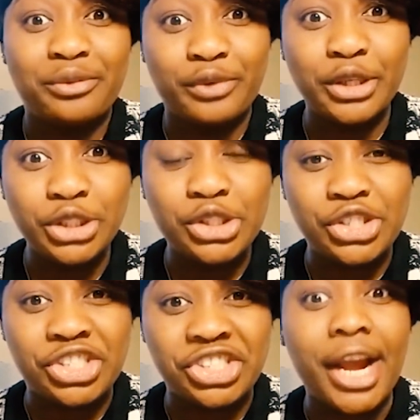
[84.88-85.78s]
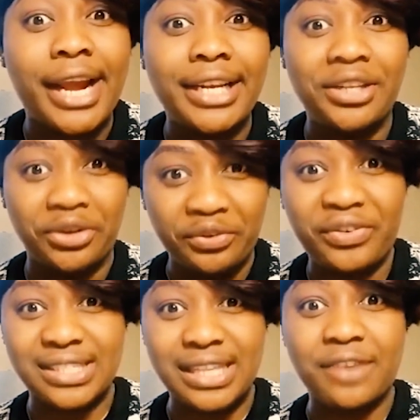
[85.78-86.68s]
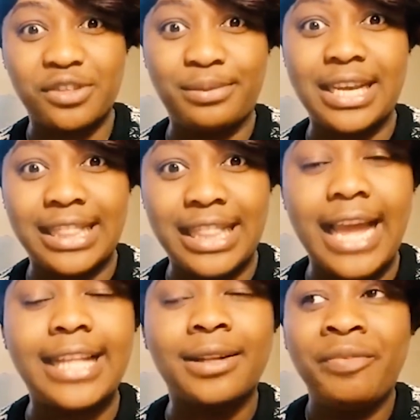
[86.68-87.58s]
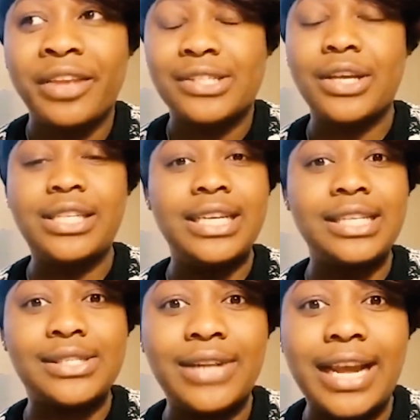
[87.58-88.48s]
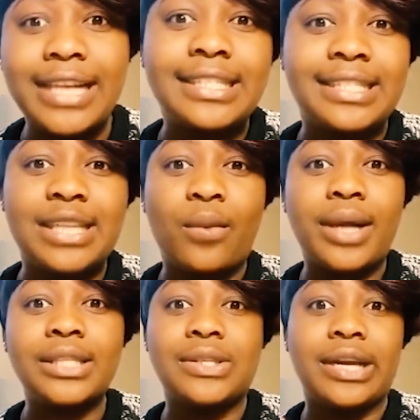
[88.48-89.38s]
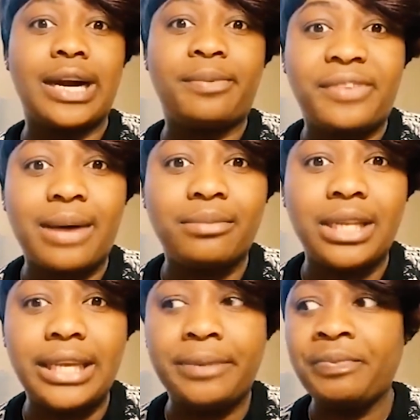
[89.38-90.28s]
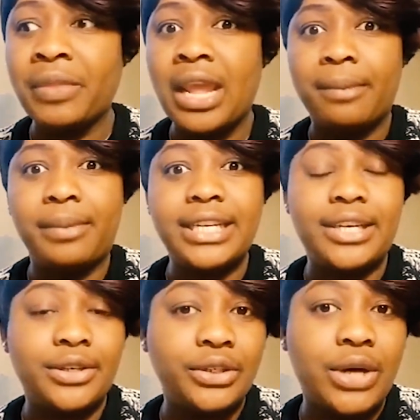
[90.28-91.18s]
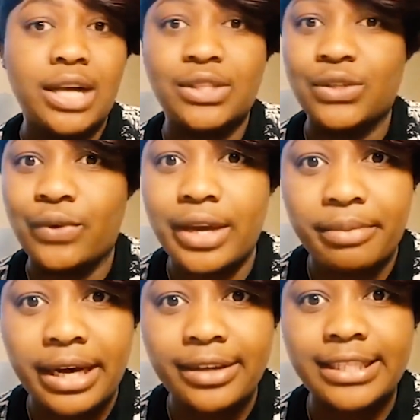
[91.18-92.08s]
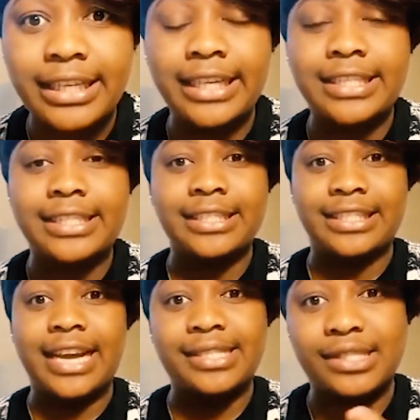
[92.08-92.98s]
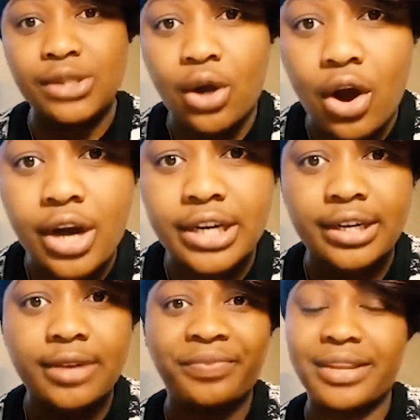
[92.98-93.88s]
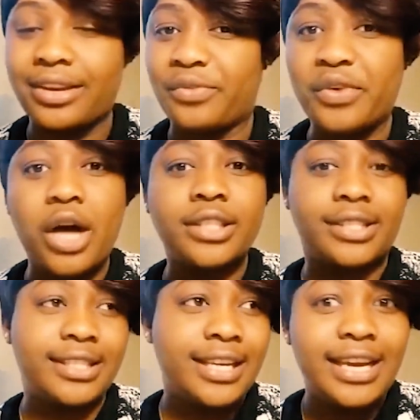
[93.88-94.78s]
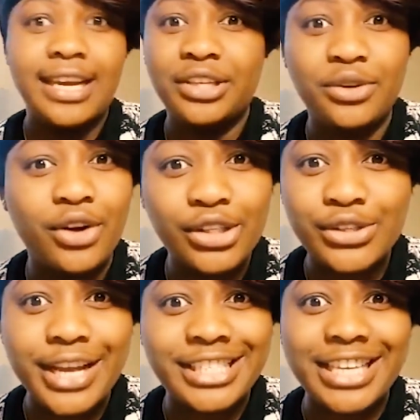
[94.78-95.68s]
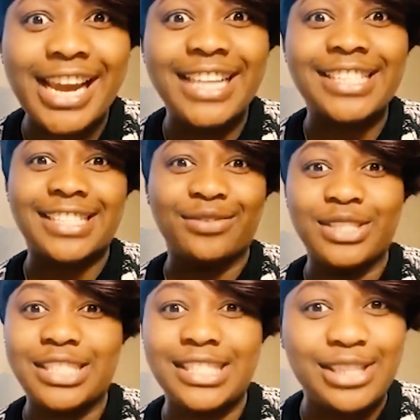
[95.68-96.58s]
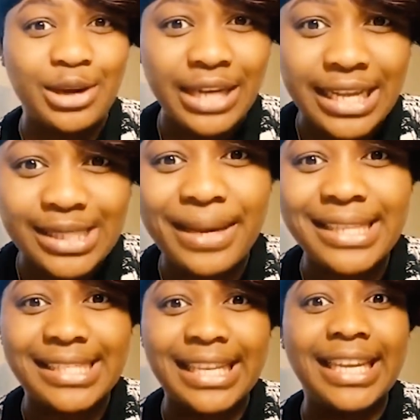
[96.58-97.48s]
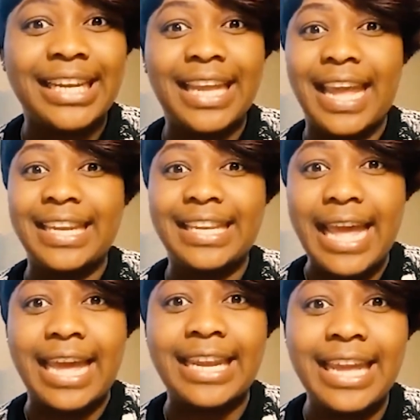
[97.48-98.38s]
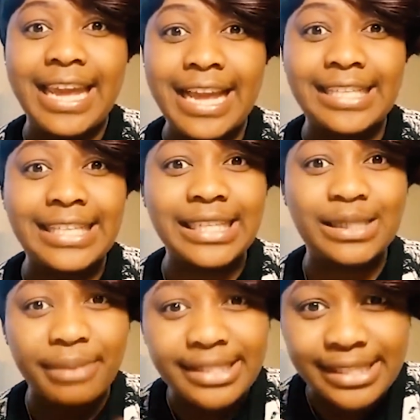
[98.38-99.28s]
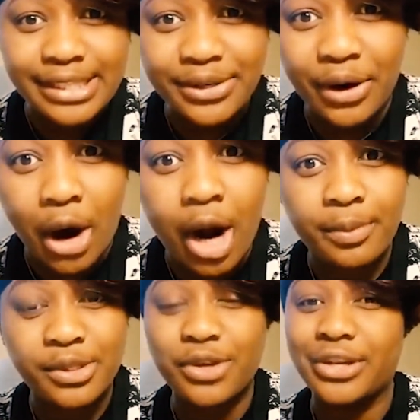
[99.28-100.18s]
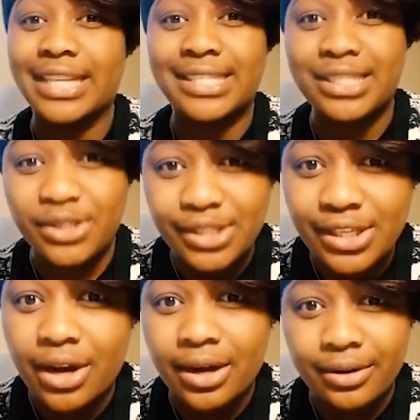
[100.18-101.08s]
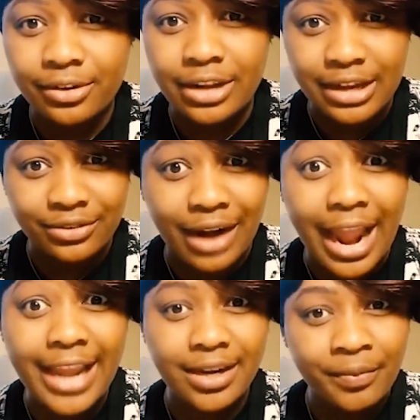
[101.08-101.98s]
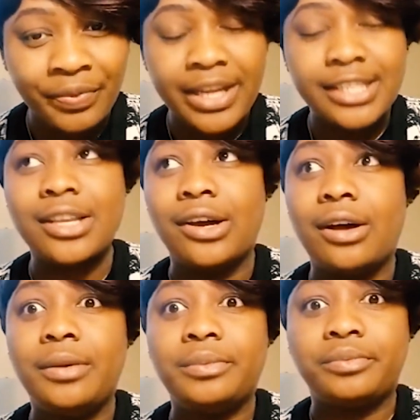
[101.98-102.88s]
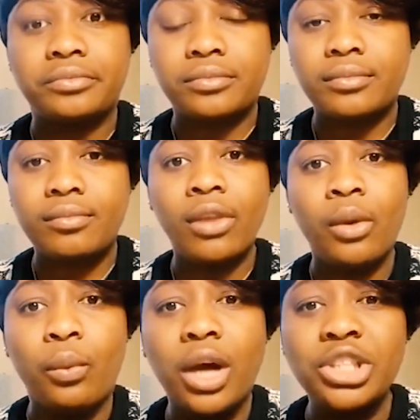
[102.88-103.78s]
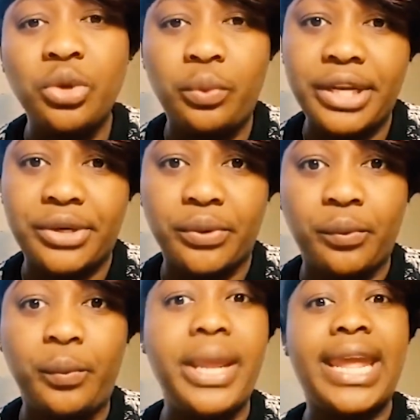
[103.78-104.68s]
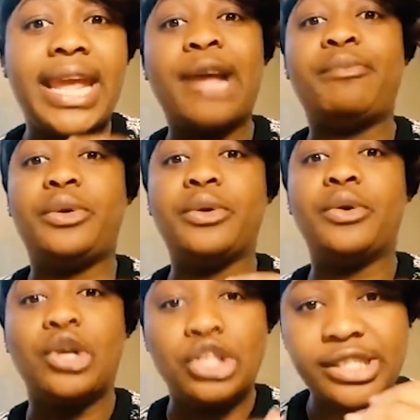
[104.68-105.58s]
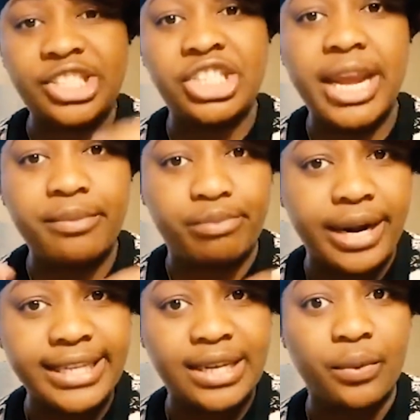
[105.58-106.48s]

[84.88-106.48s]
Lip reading: For you to shine, you first have to be a light. So these students, they want to help family, but they don't know how to go about it. They are stuck. Of course, you go to agents, which is your next best thing, and then agents messes you up, so you are still stuck, right? So what do? We help you shine brighter.